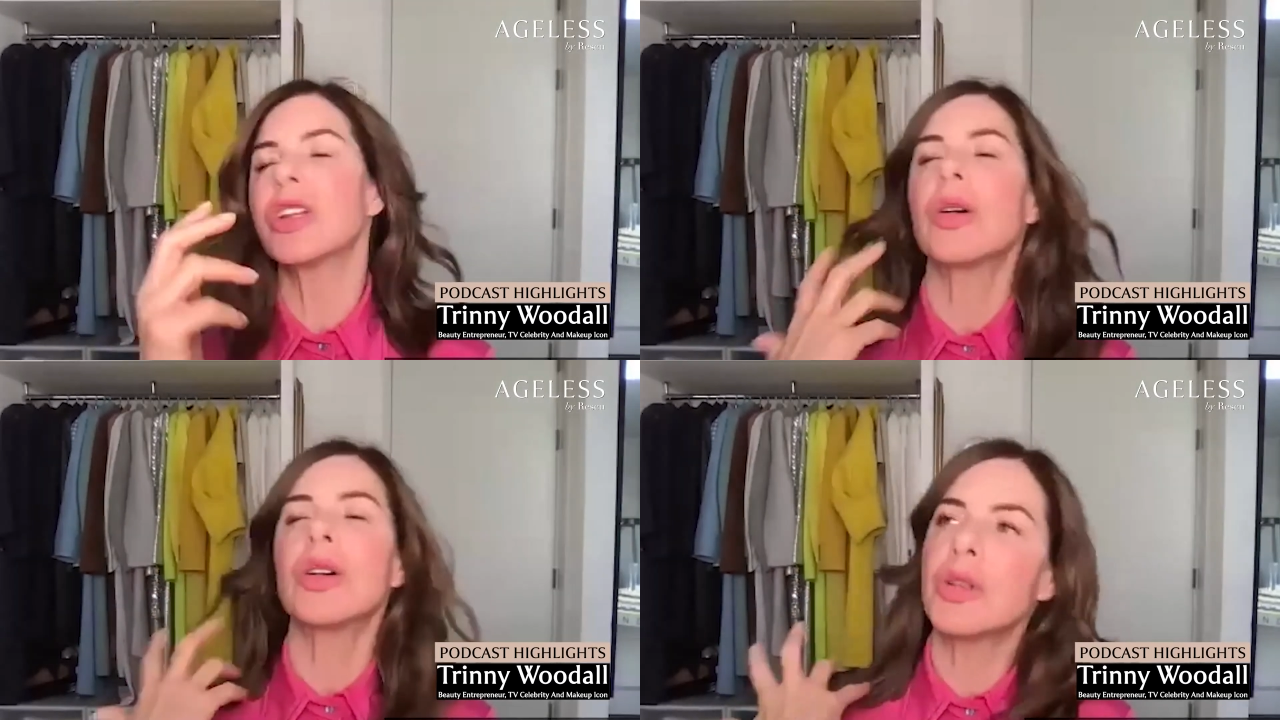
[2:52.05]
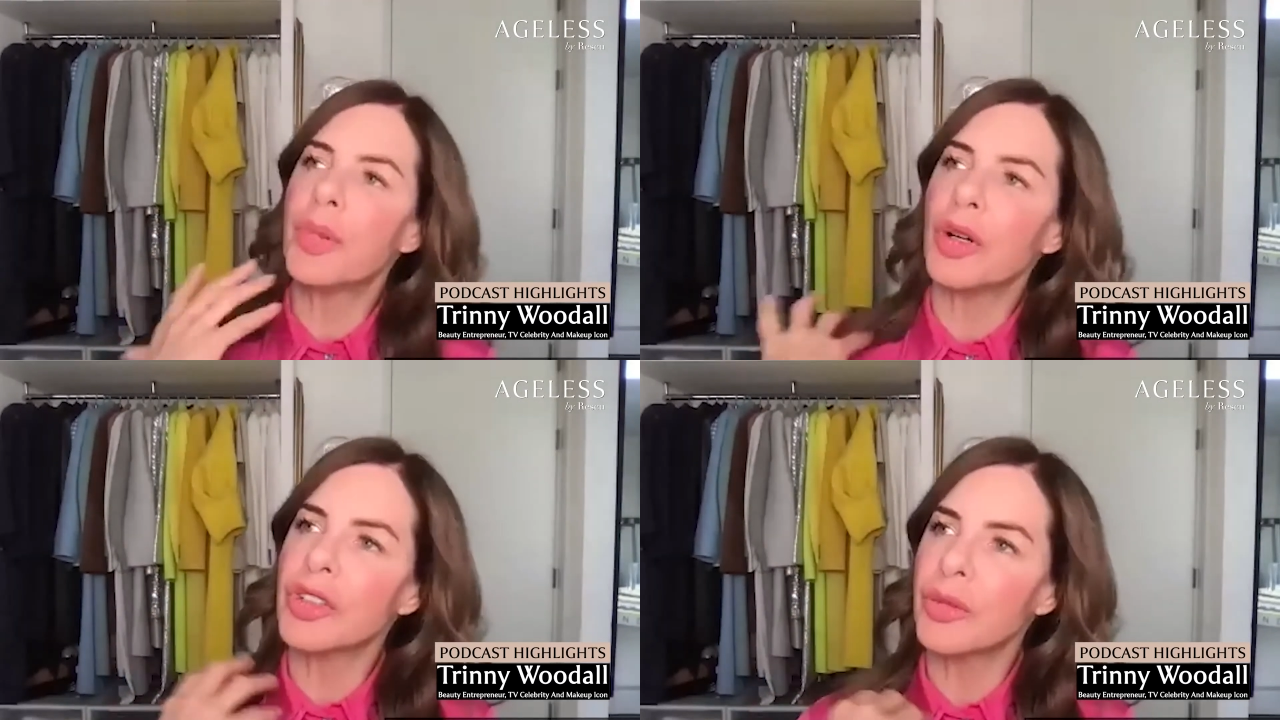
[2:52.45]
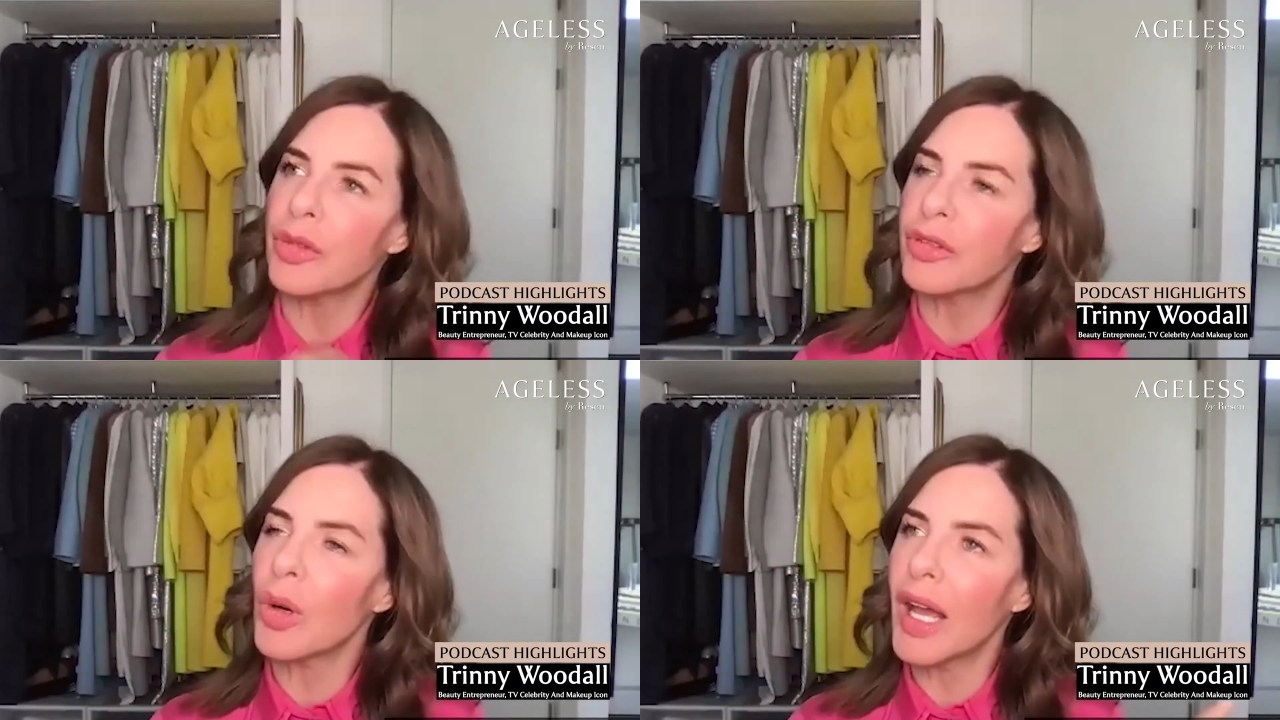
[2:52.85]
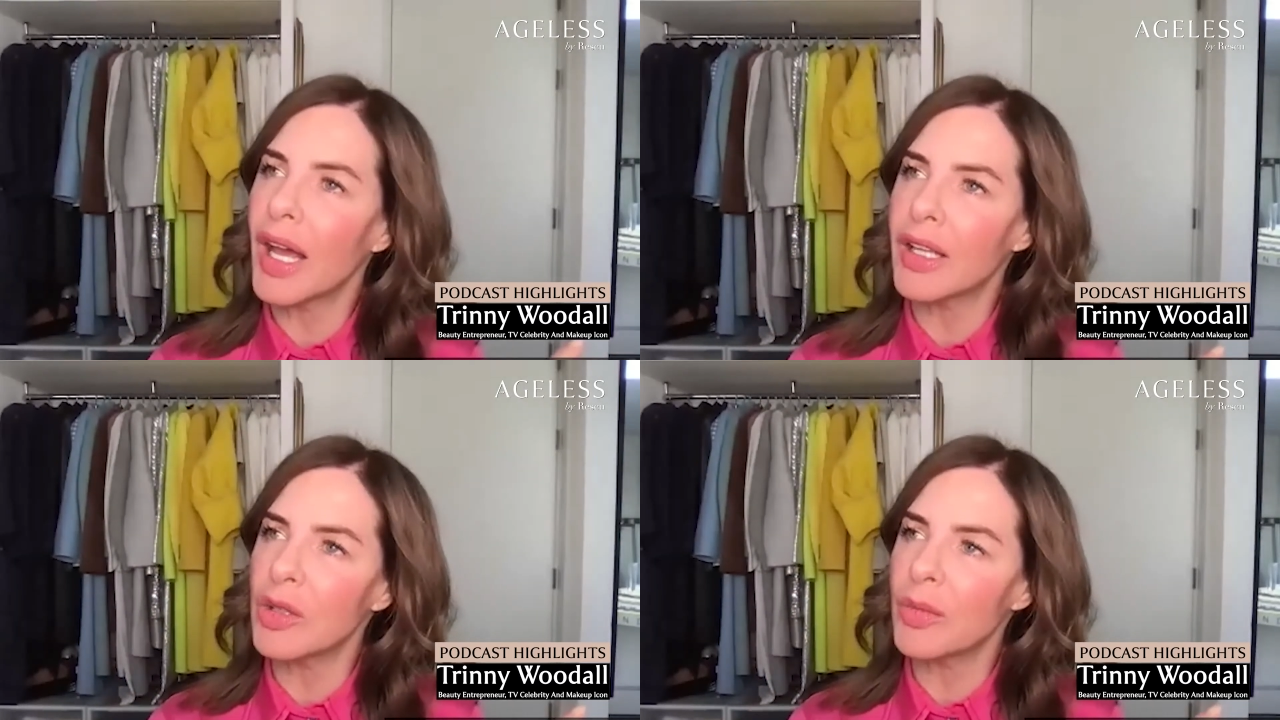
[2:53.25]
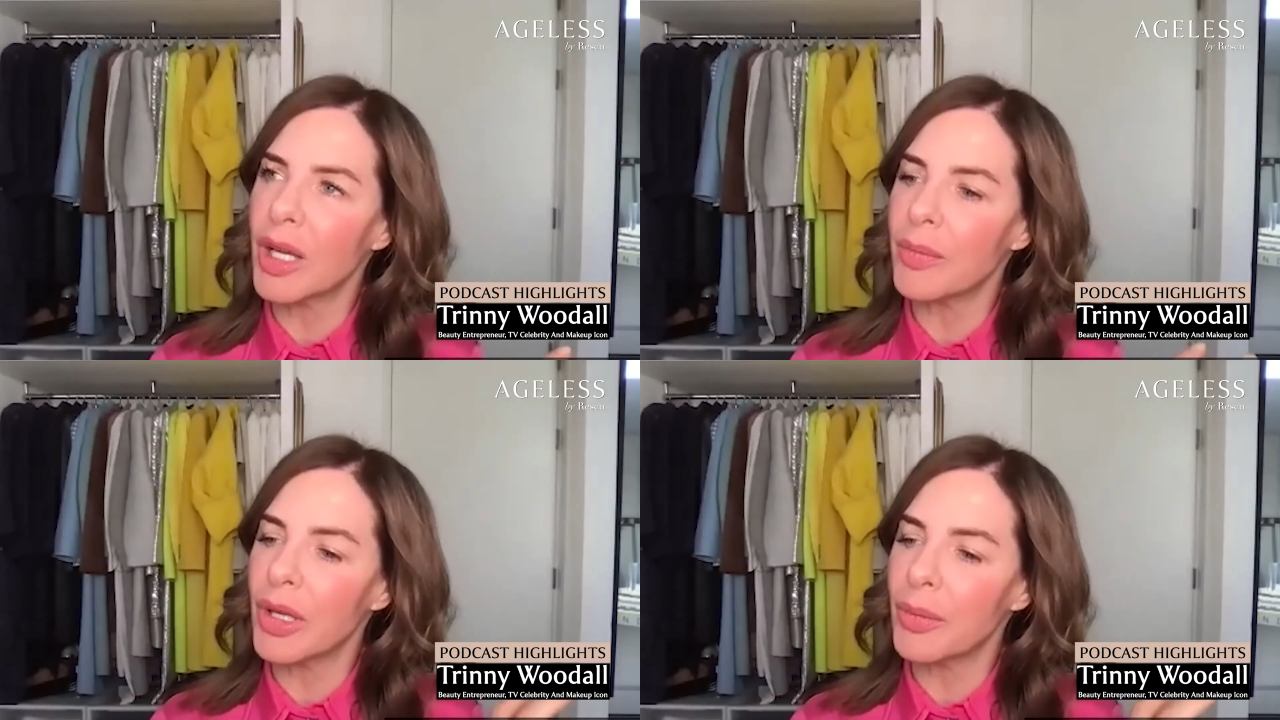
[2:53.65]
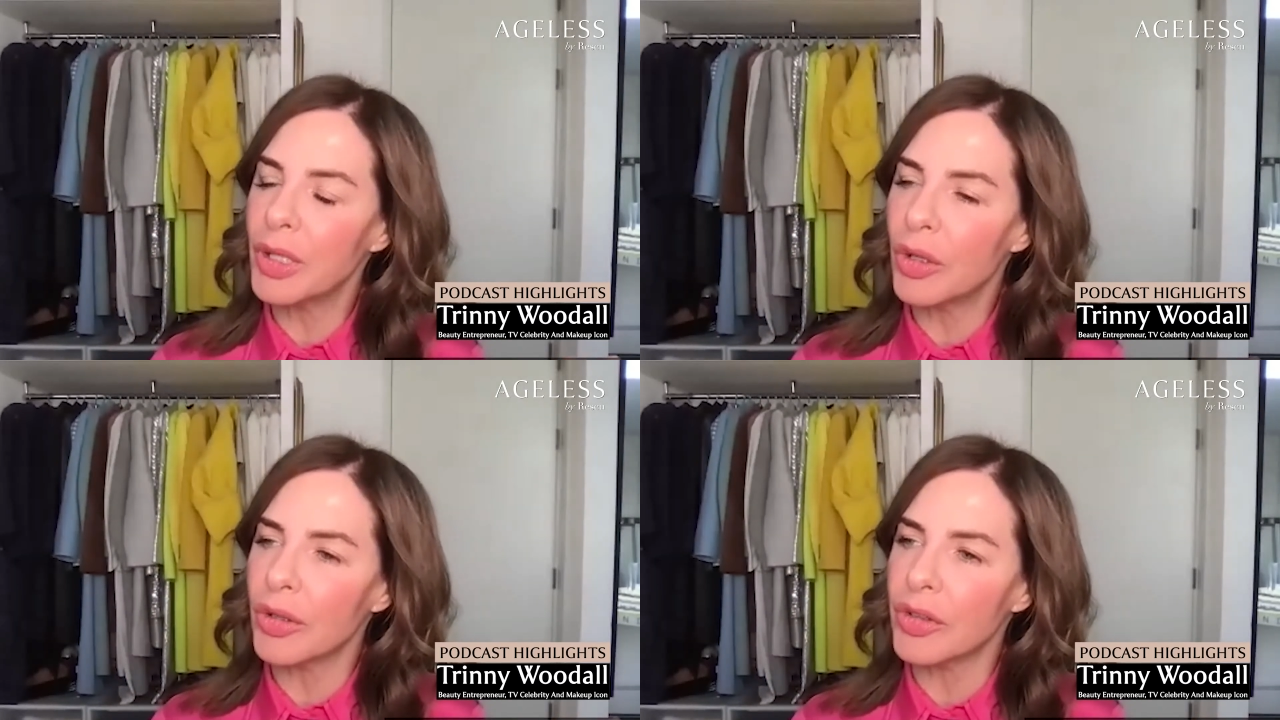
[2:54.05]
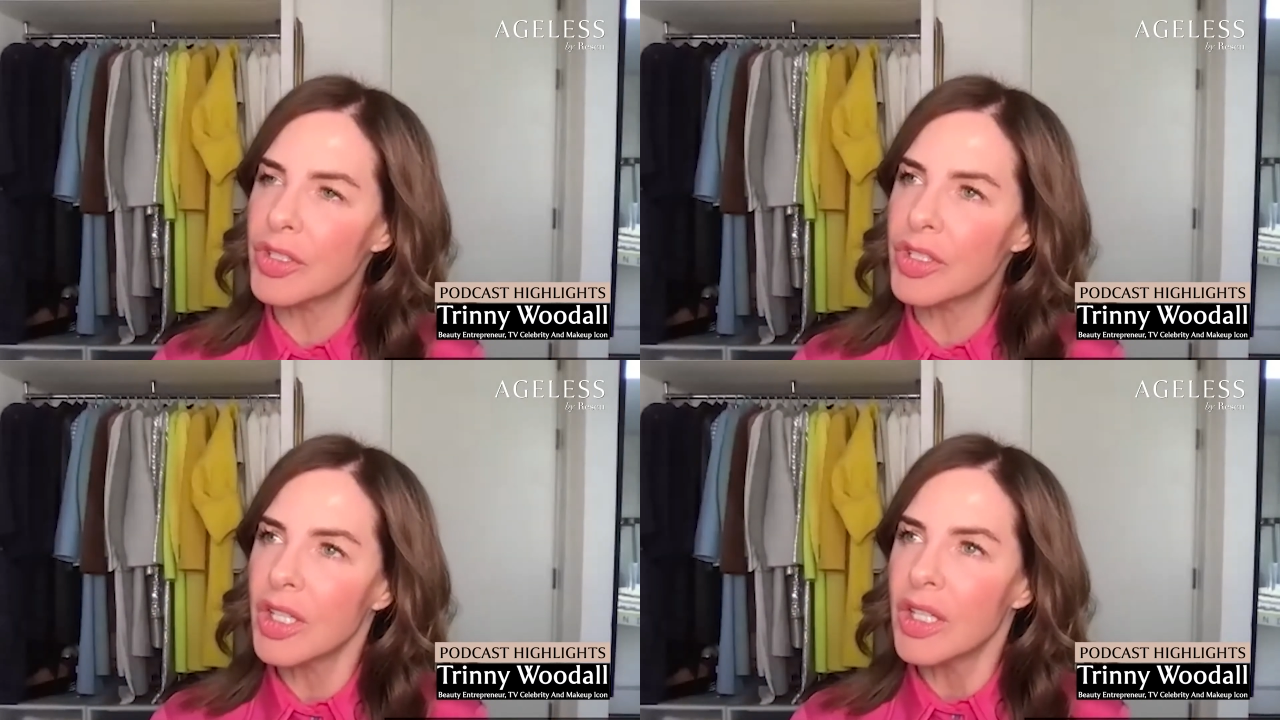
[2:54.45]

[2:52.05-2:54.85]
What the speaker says: though at the bottom of your hair you might be a blonde.